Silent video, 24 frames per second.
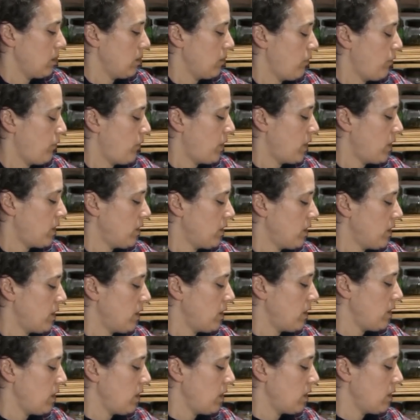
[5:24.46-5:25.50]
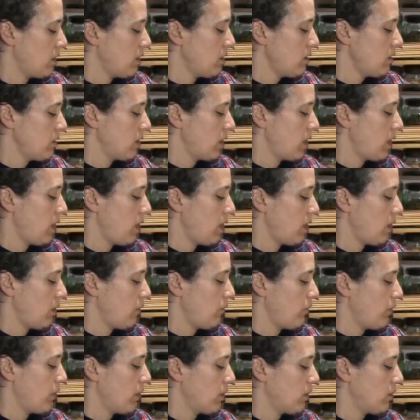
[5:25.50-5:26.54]
funnel on there, your canning
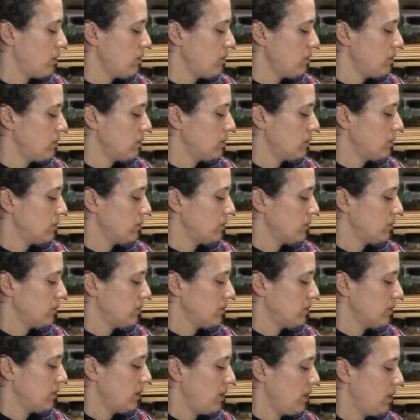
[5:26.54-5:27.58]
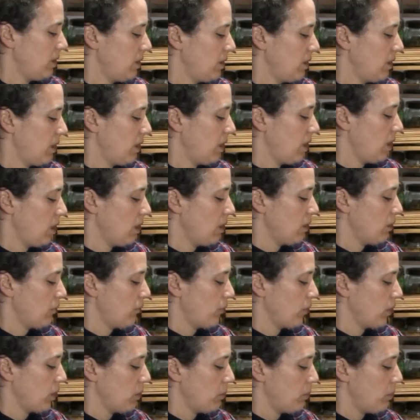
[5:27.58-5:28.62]
funnel, and then
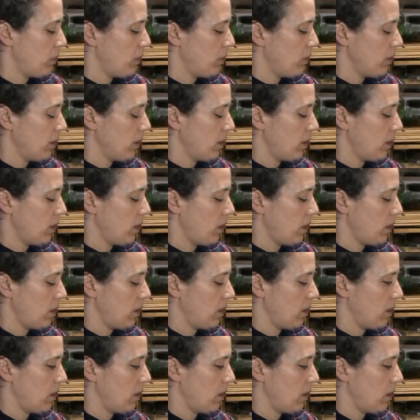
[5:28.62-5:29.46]
carefully pull it in